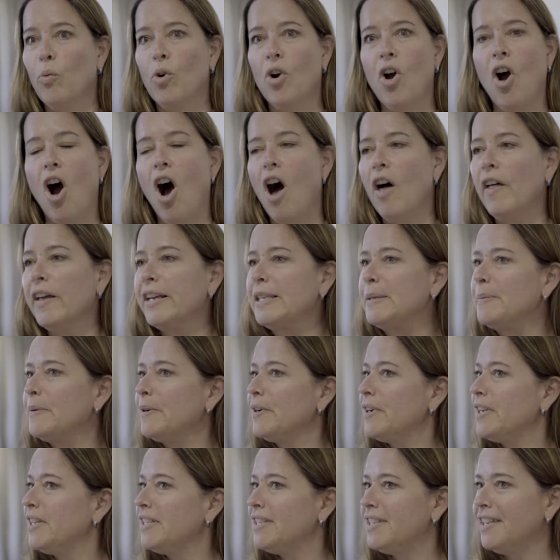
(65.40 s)
We're all
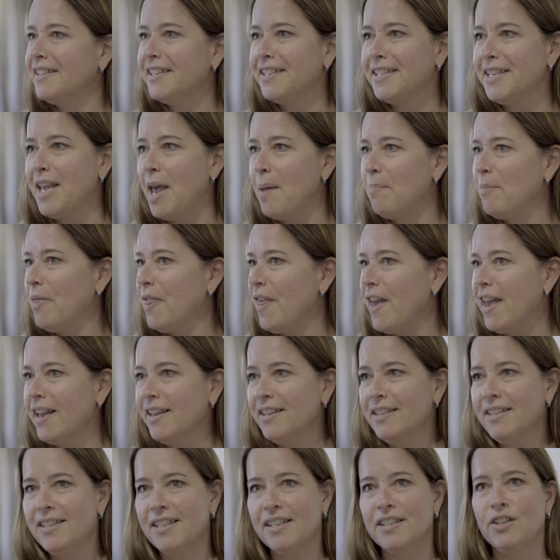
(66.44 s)
experiencing the same things.